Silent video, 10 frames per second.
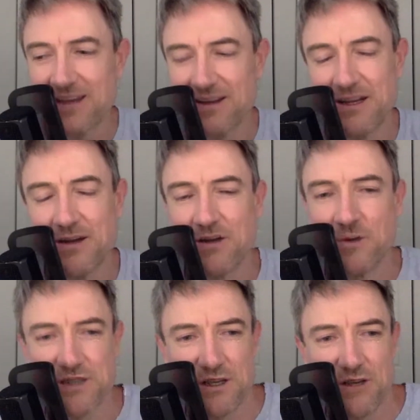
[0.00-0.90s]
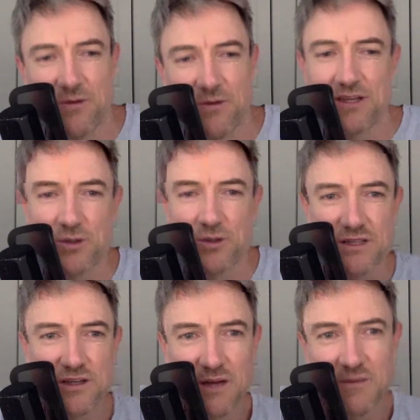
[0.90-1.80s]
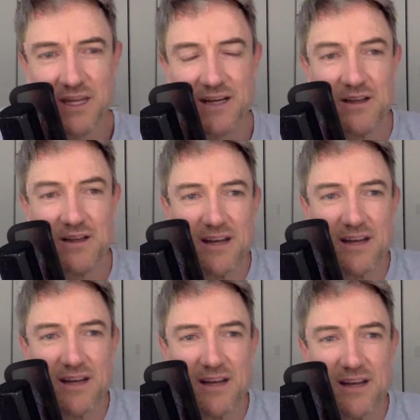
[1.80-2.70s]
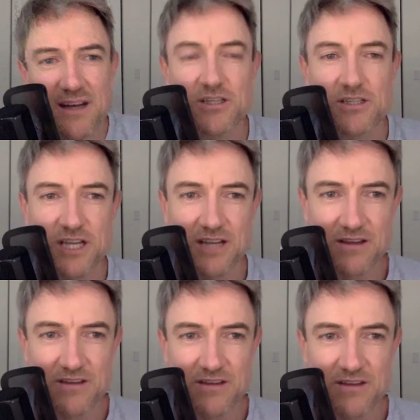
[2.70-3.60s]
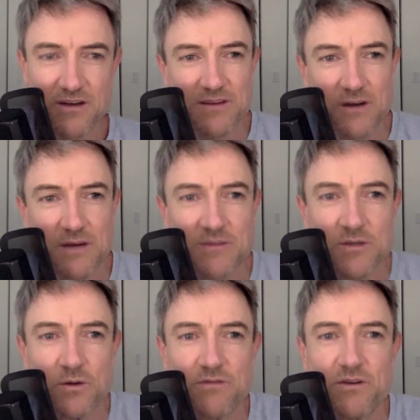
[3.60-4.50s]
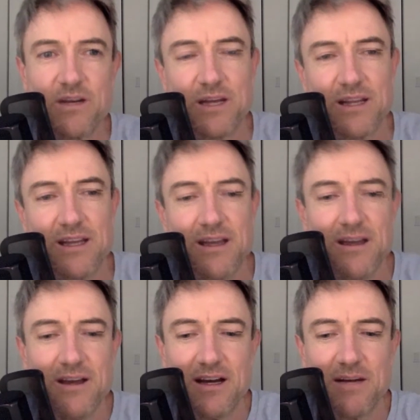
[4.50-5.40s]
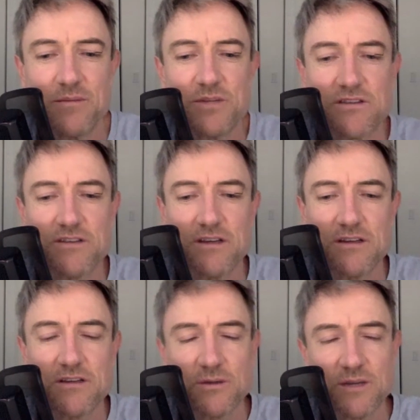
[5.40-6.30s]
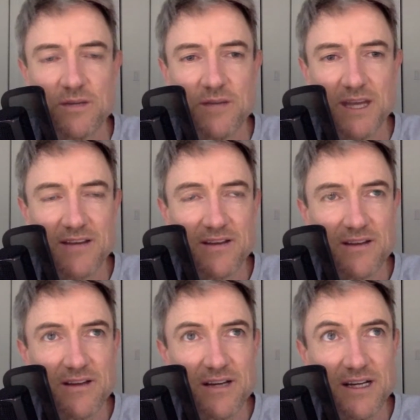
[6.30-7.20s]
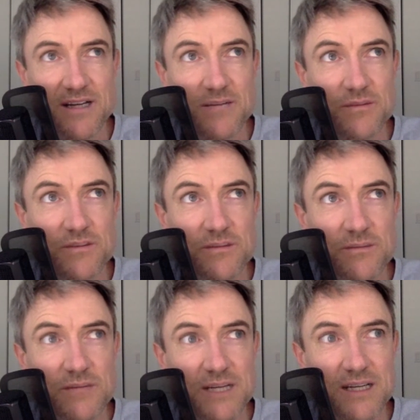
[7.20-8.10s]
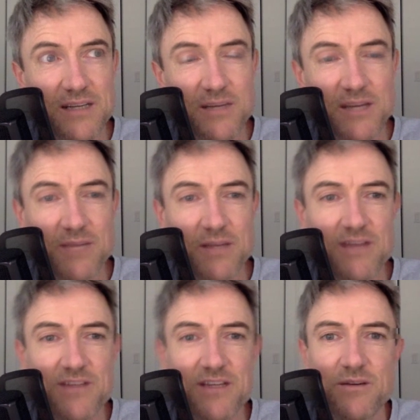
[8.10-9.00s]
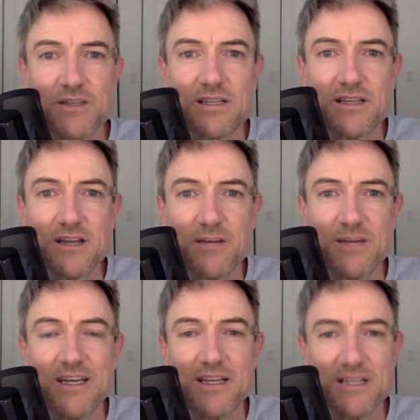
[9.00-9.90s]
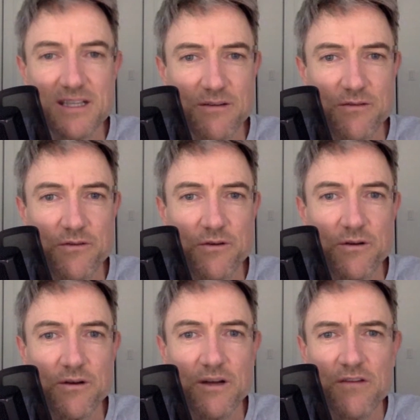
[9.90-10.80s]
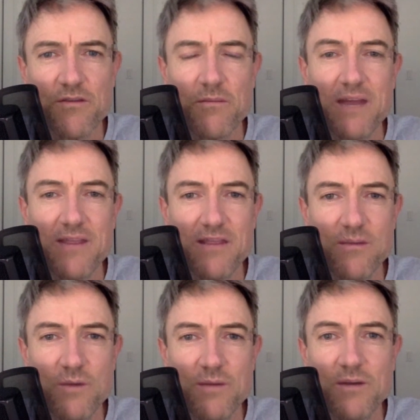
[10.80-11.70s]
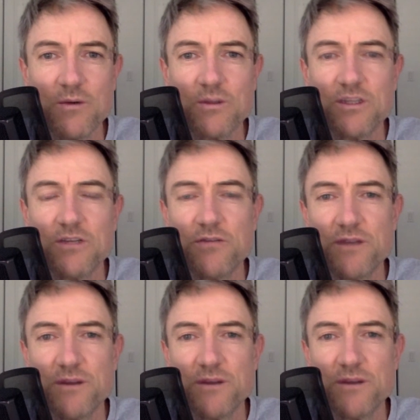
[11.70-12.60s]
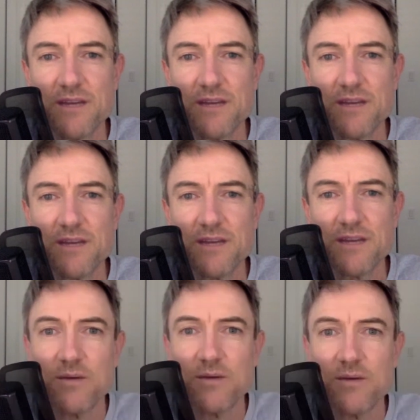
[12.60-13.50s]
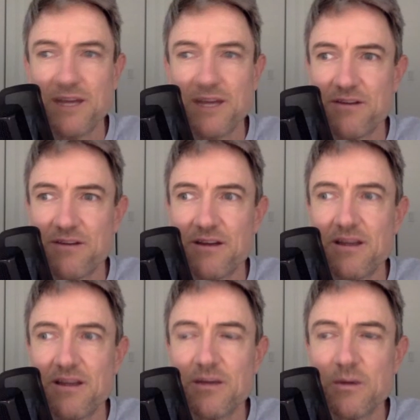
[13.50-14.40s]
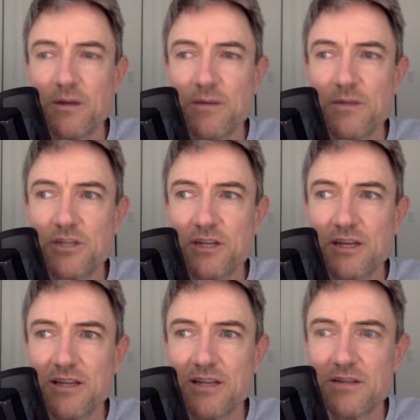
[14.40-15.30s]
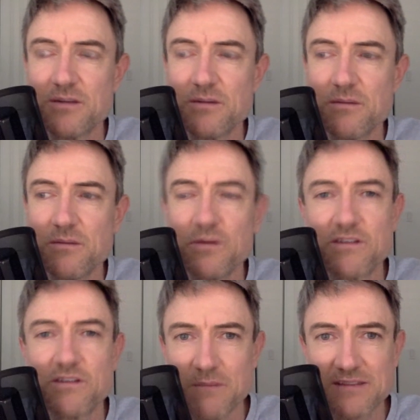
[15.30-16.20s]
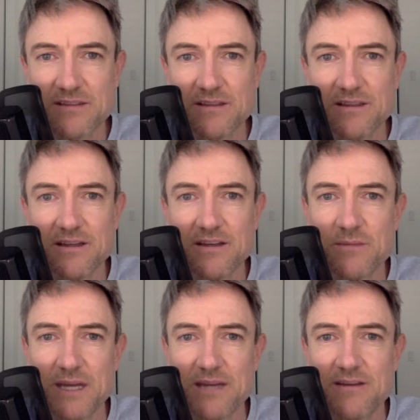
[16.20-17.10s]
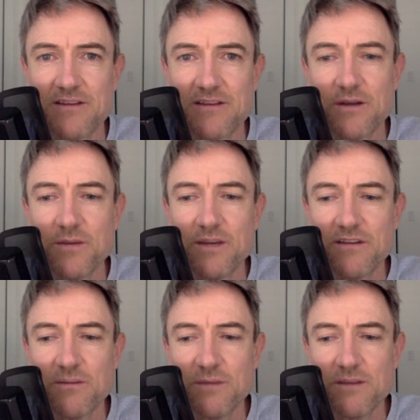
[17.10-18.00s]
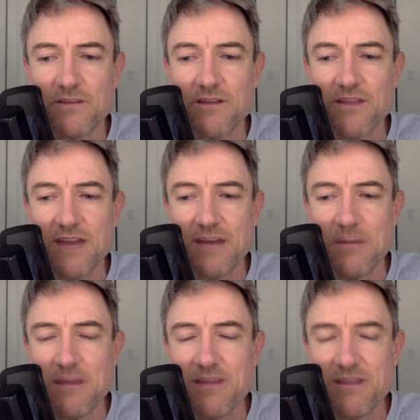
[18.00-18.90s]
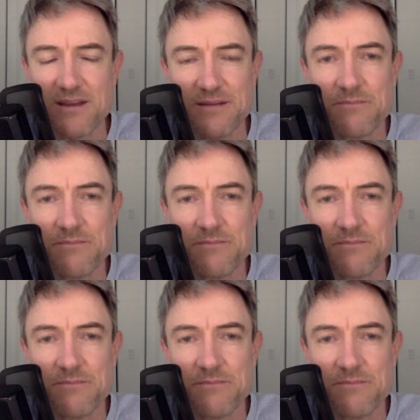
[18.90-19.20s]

I know you're running short of time now. I just checked the time and time's gone very quickly. Just to eliminate some limiting beliefs here, is this going to be easier for men than women, or do you feel that women have an equal opportunity to build some muscle as men? So can we dismiss that myth?